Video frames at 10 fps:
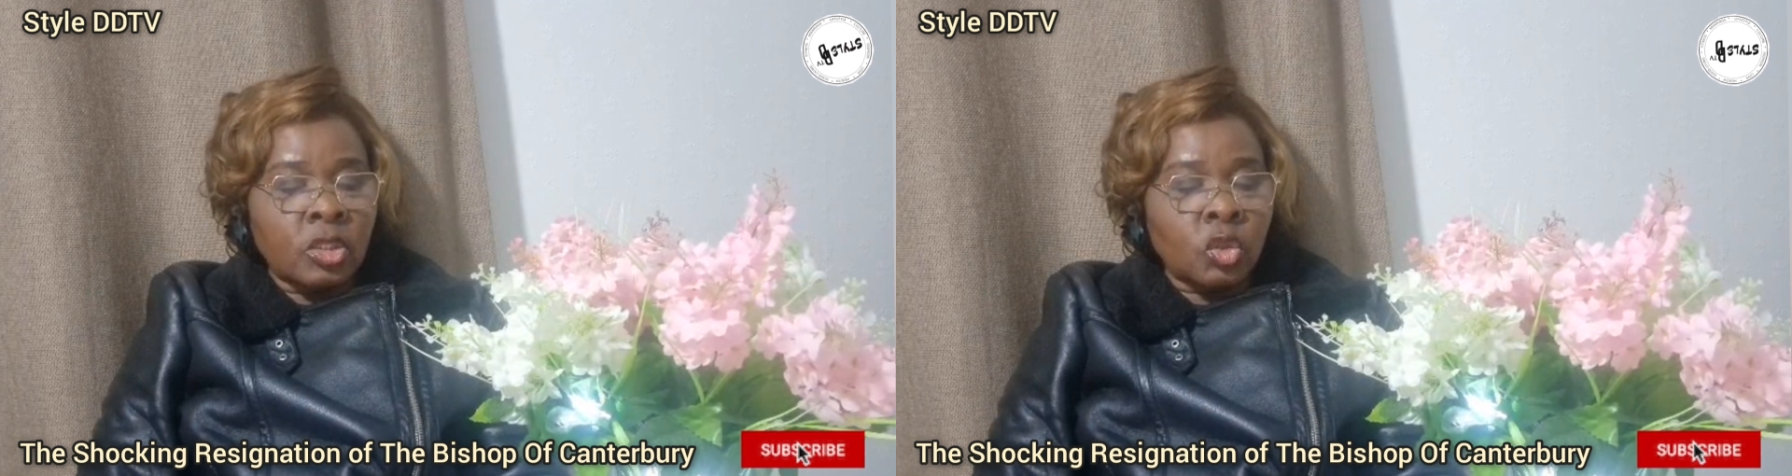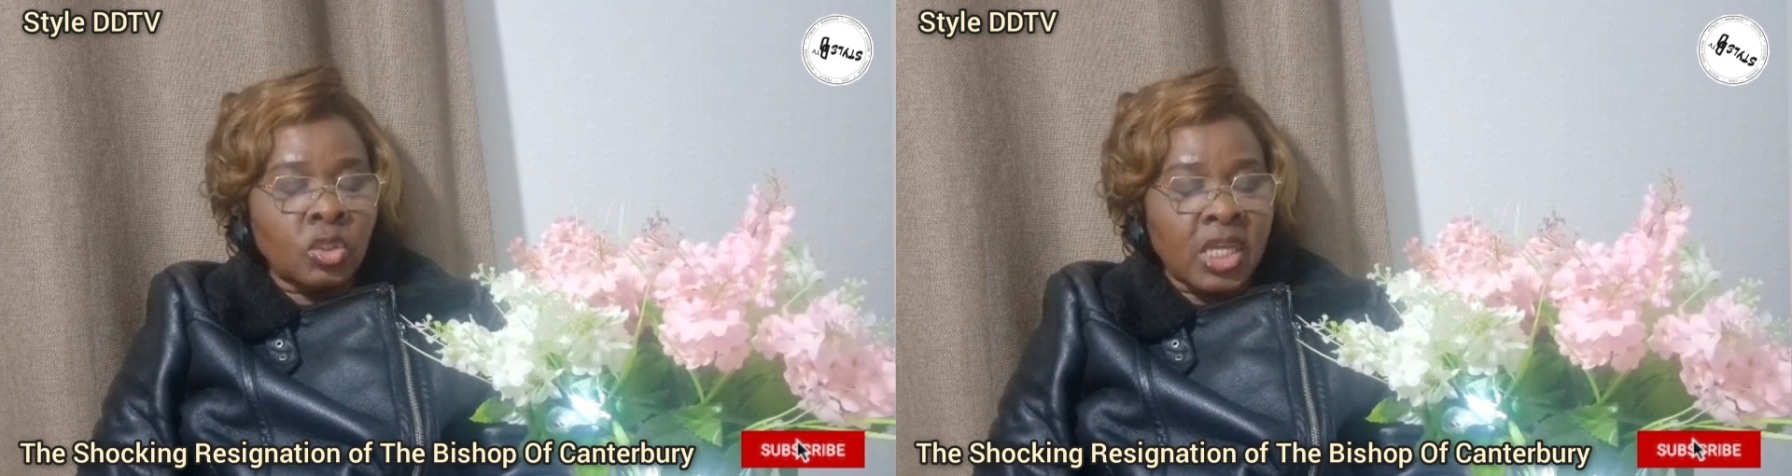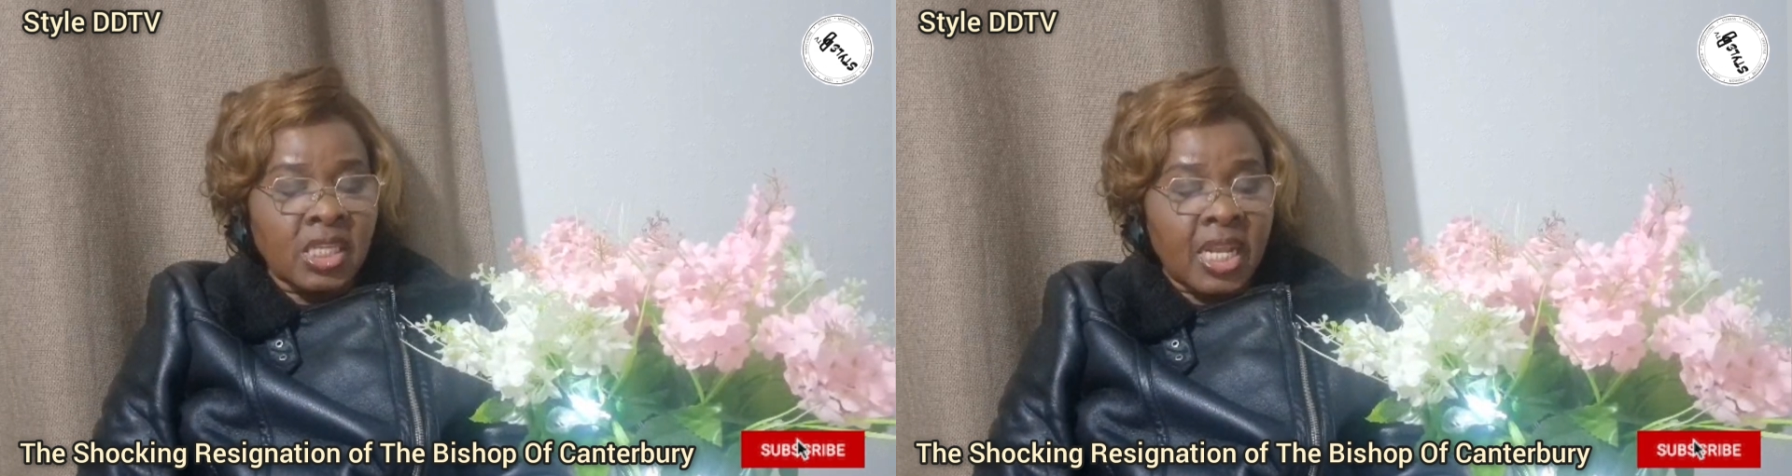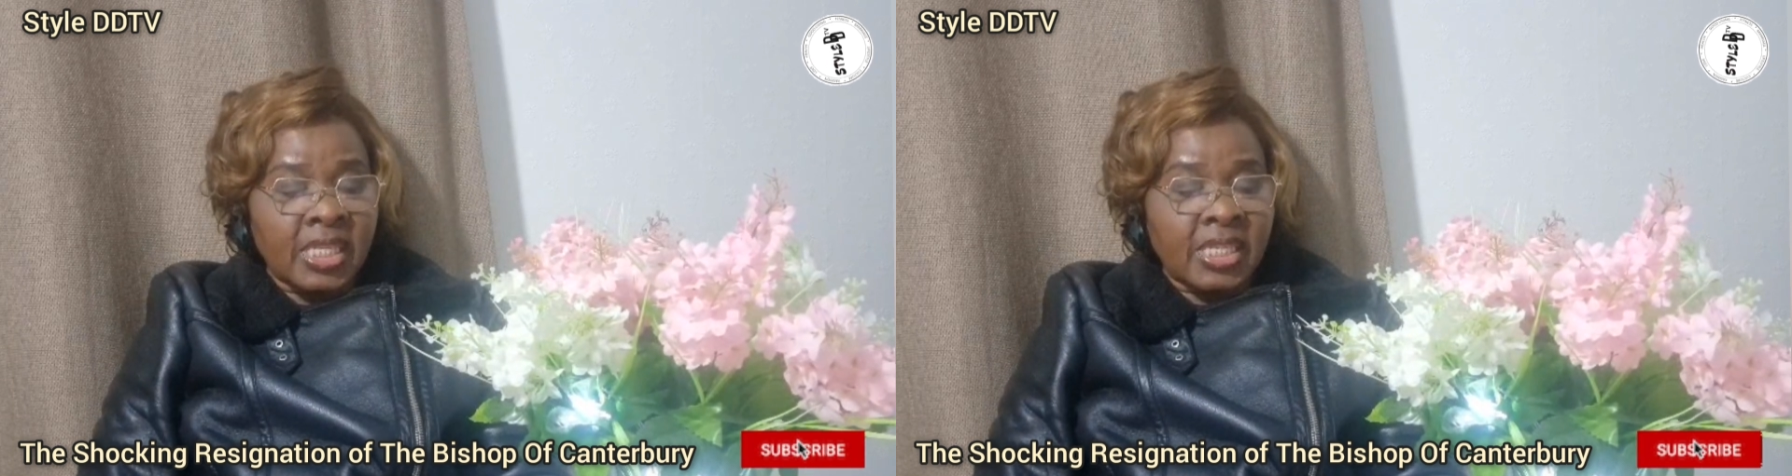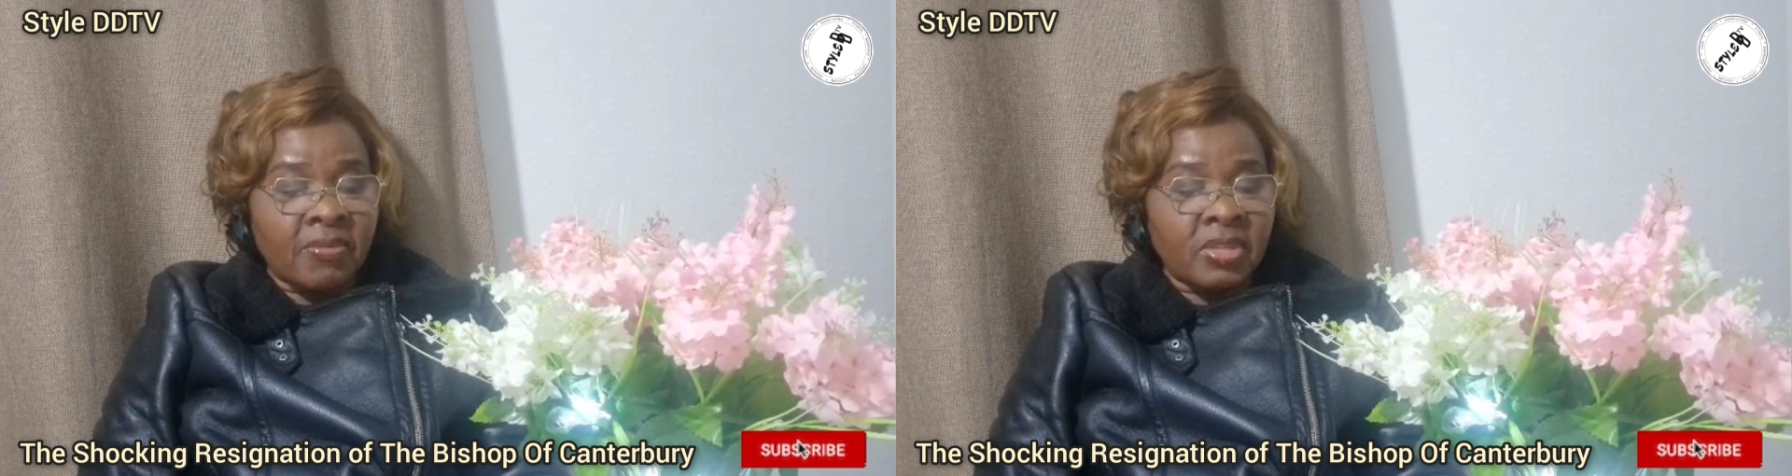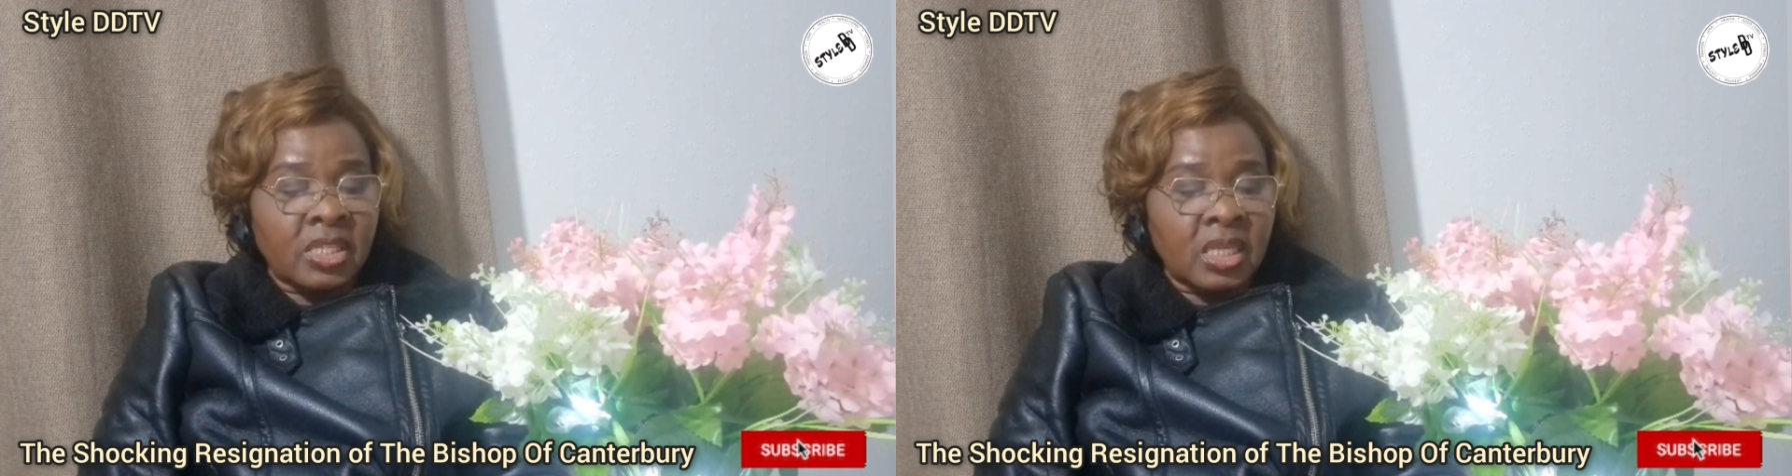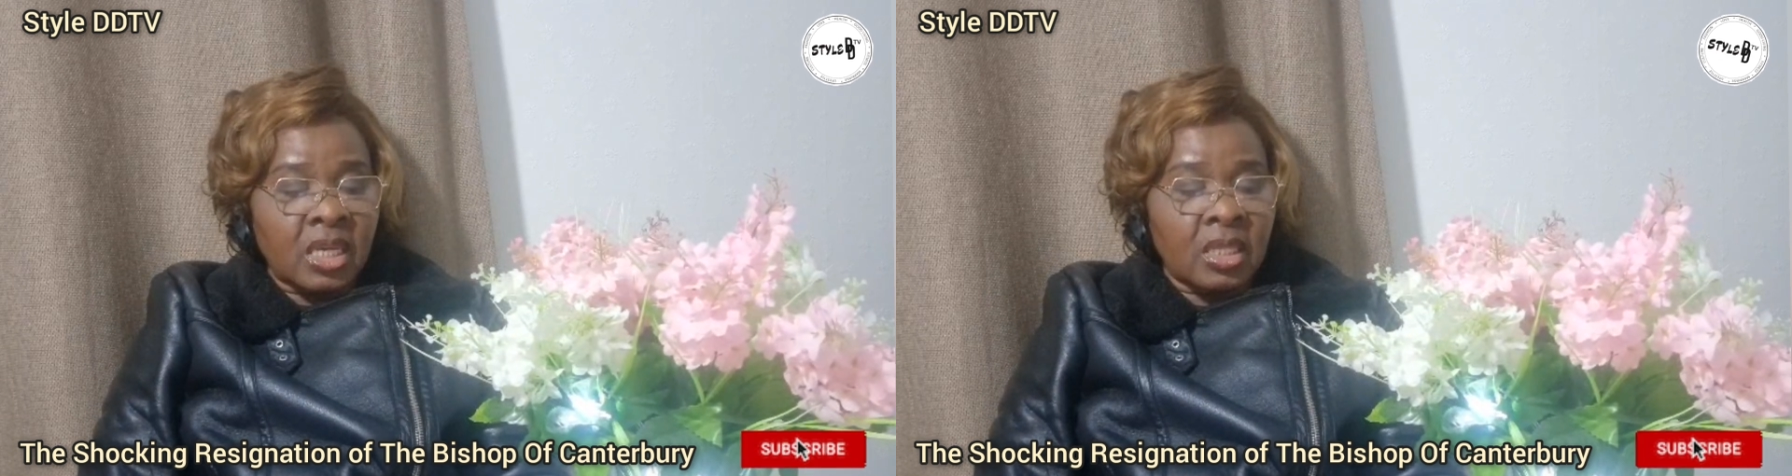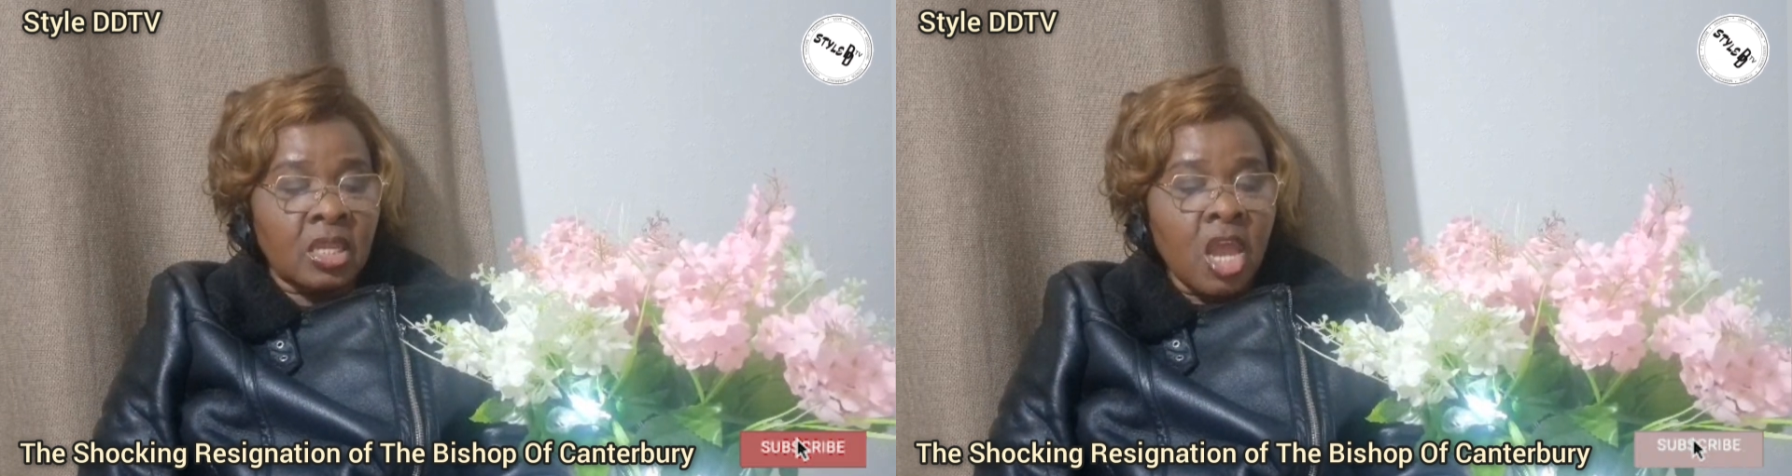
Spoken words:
2017